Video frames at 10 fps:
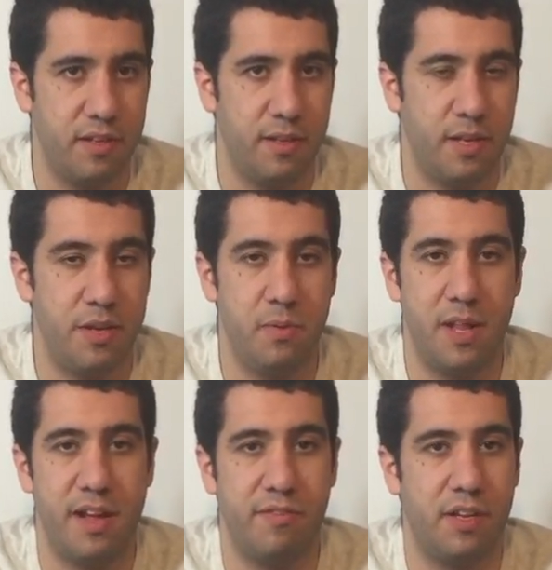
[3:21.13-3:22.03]
You will
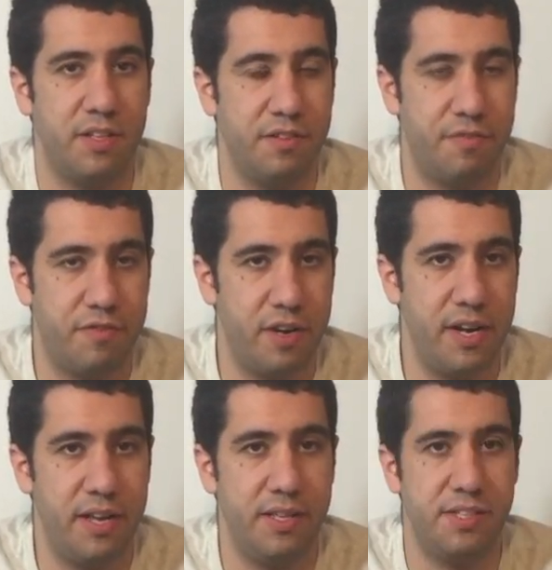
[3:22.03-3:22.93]
have lots of
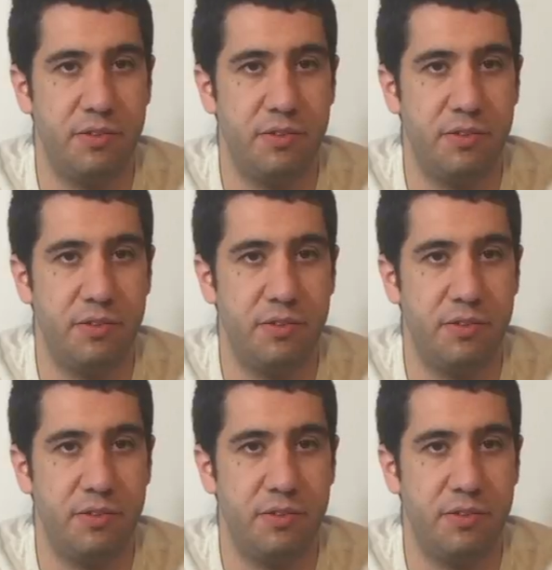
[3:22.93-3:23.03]
friends,